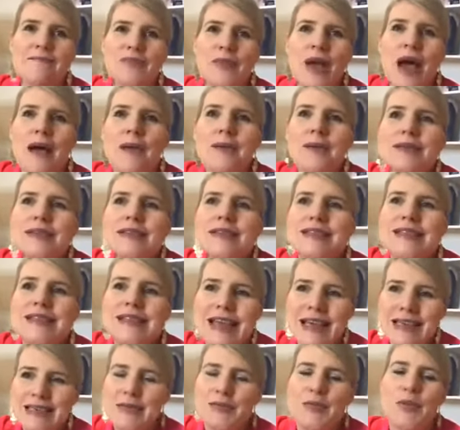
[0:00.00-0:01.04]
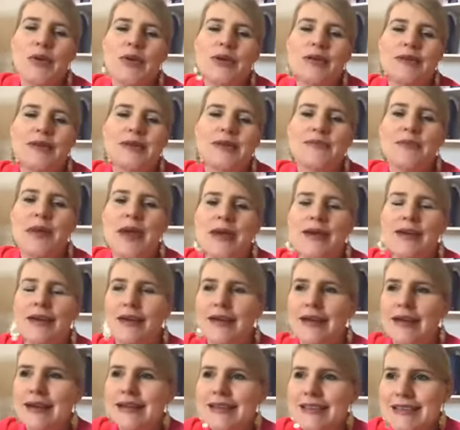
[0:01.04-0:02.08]
I was desperate to make
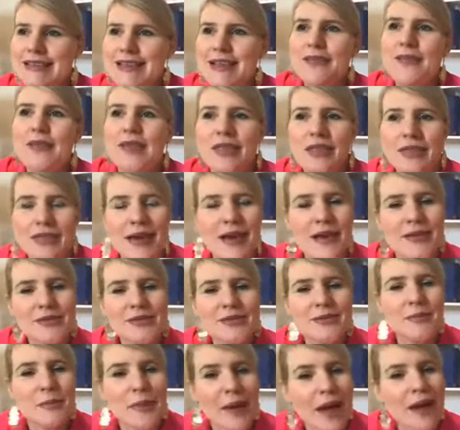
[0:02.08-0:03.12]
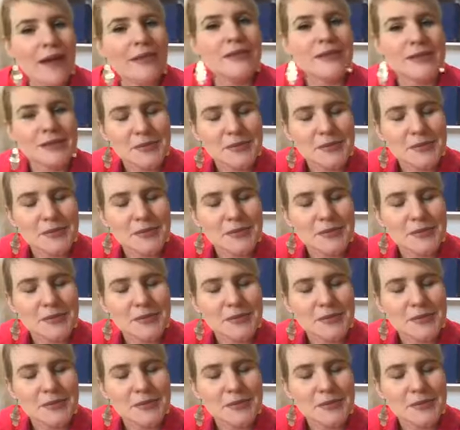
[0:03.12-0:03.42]
£7,000.